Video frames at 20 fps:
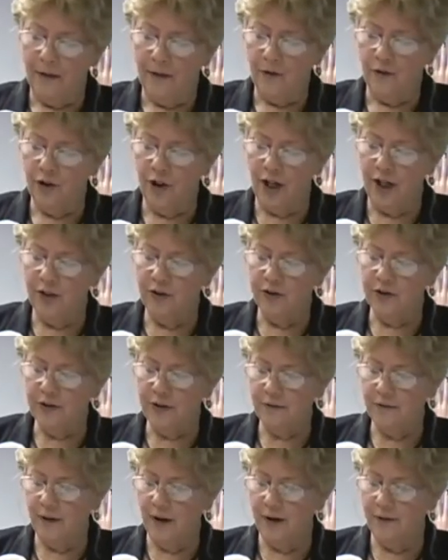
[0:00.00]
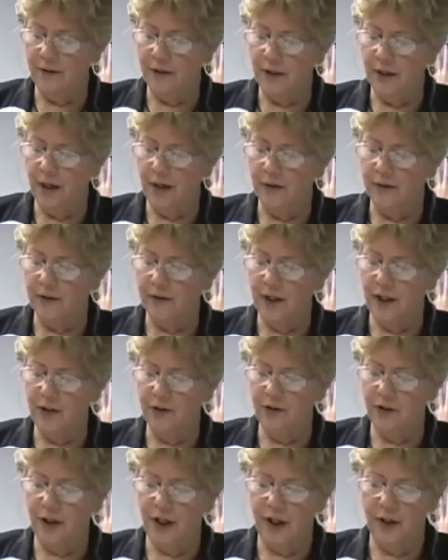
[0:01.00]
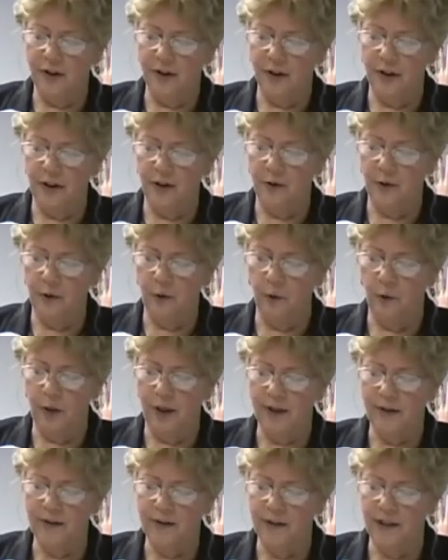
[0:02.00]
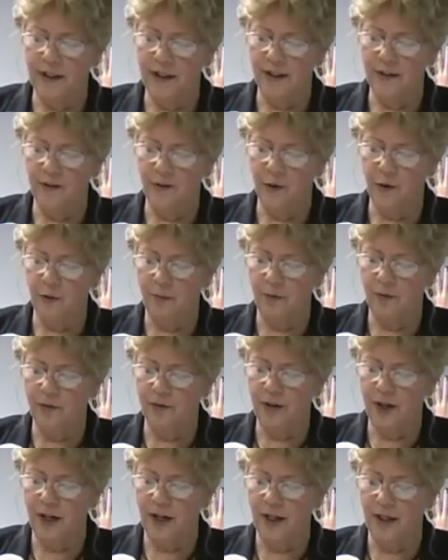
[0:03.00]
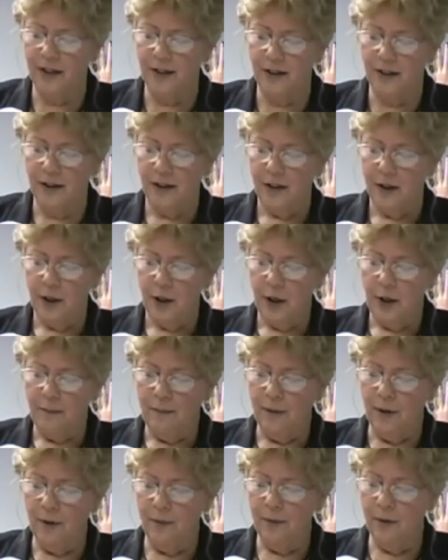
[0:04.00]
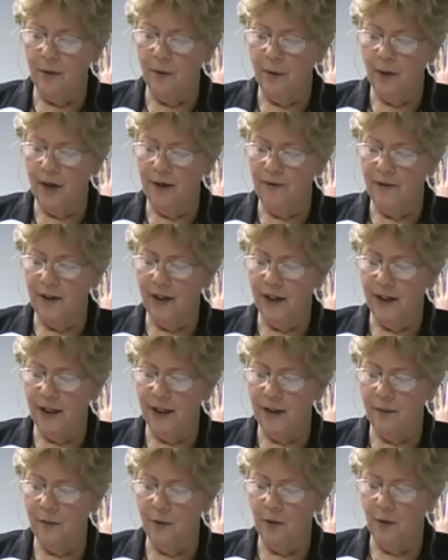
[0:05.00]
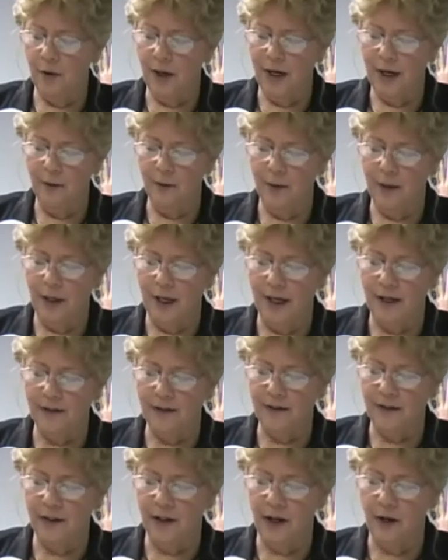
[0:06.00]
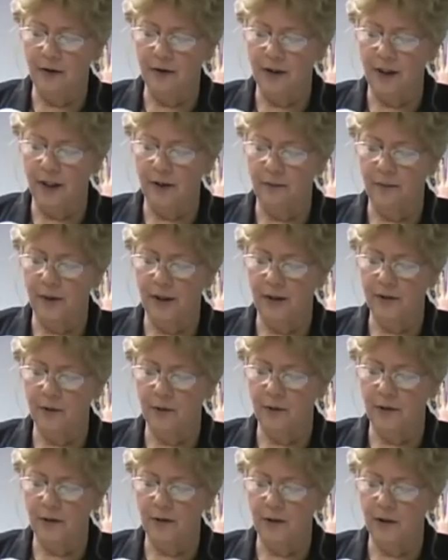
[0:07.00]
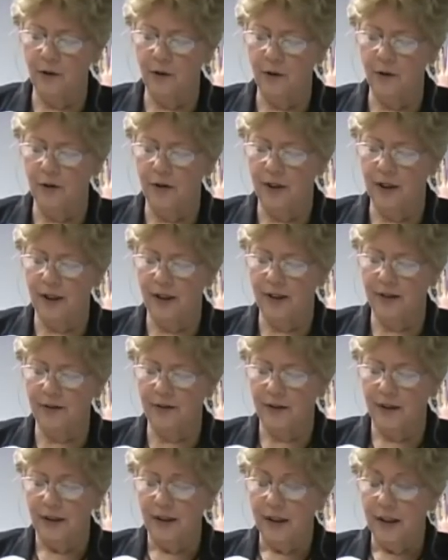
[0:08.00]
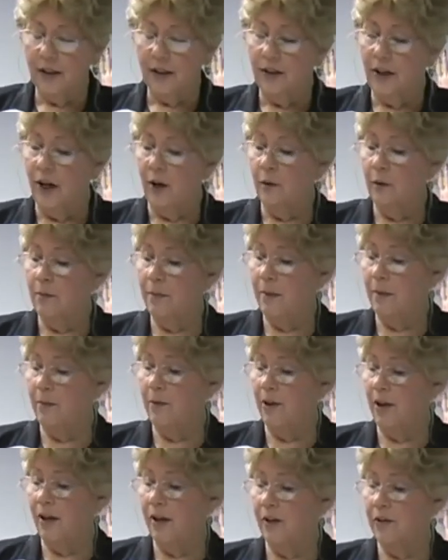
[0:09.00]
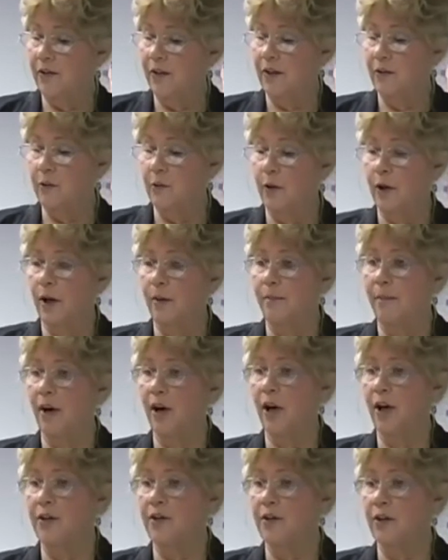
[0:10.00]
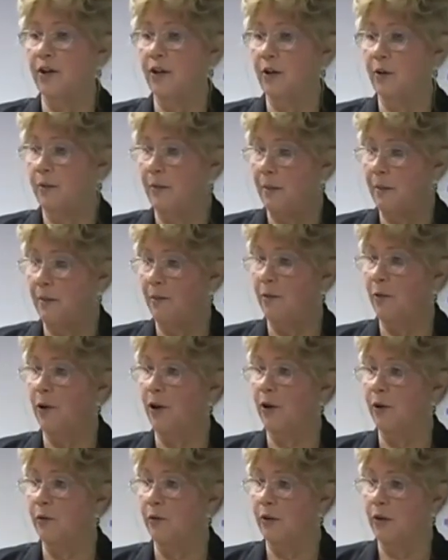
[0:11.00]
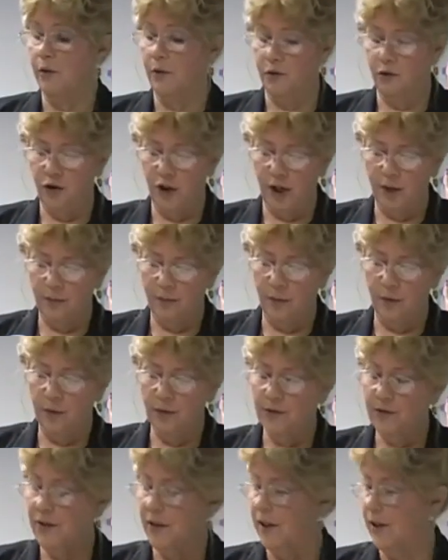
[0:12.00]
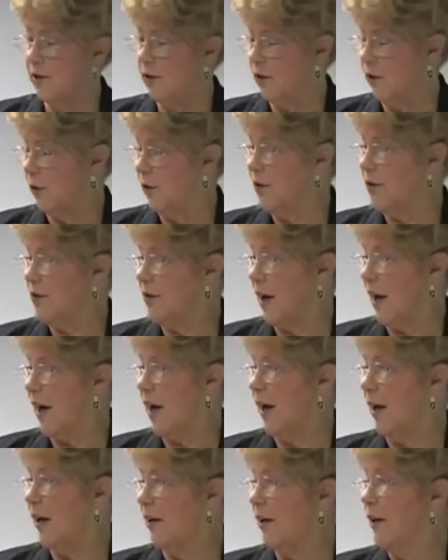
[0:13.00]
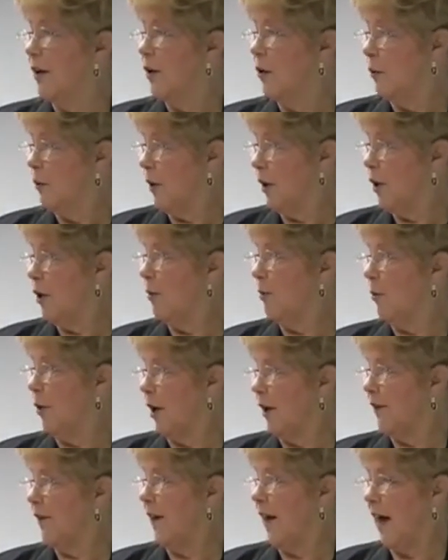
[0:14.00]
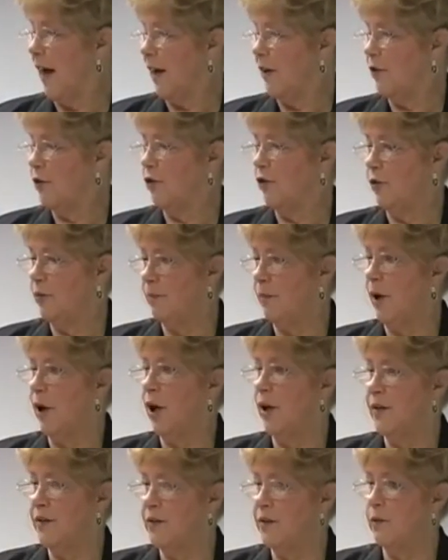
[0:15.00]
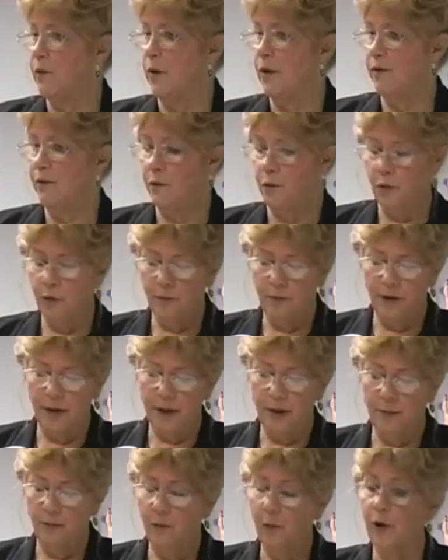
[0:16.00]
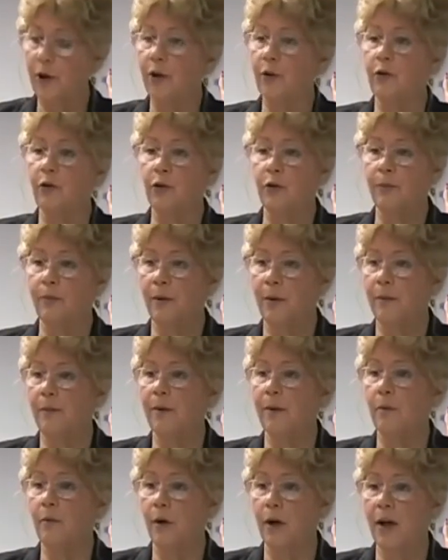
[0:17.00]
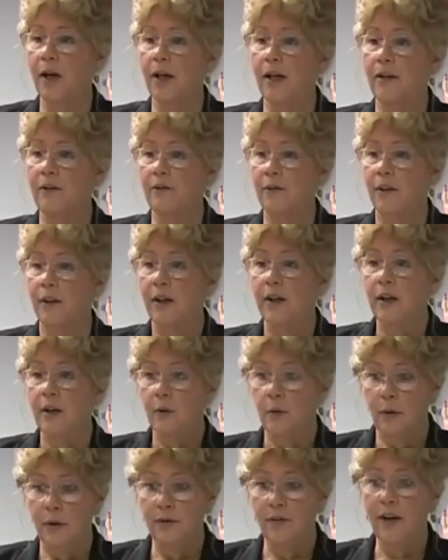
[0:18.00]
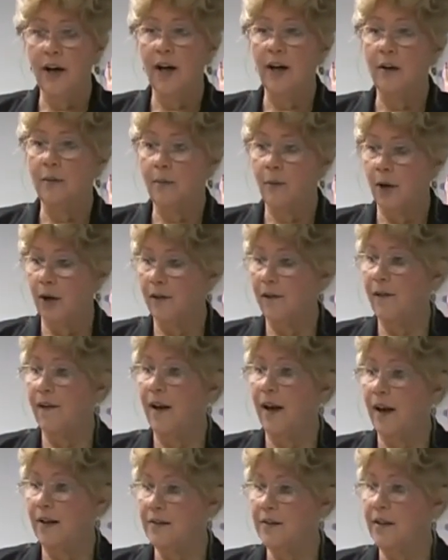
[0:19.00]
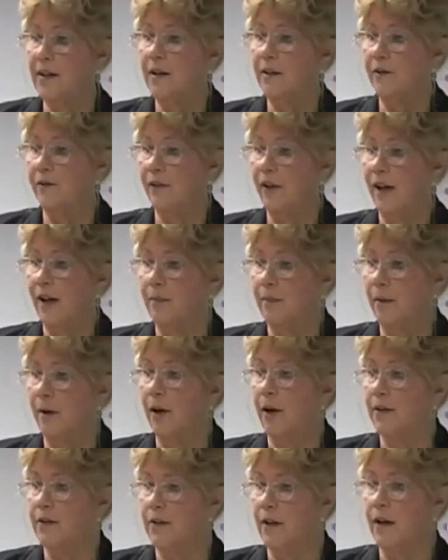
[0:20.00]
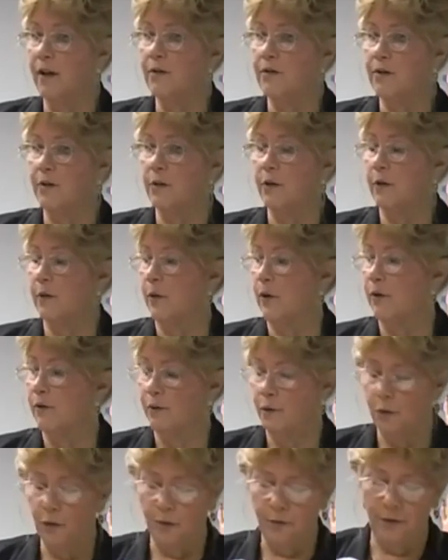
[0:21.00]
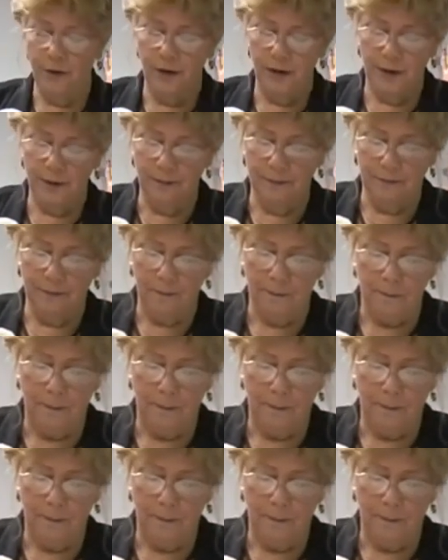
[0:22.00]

The changes involved in oxidation, hair coloring, wet setting, thermal styling, permanent waving, and chemical hair relaxing all take place within the cortex. Y'all remember that because that's where our bonds are. You remember if we're going to do the shampoo and set or do a style, we're going to break the hydrogen bonds and reform them. If we're going to do a permanent wave, we've got to break the disulfide bonds also and reform them.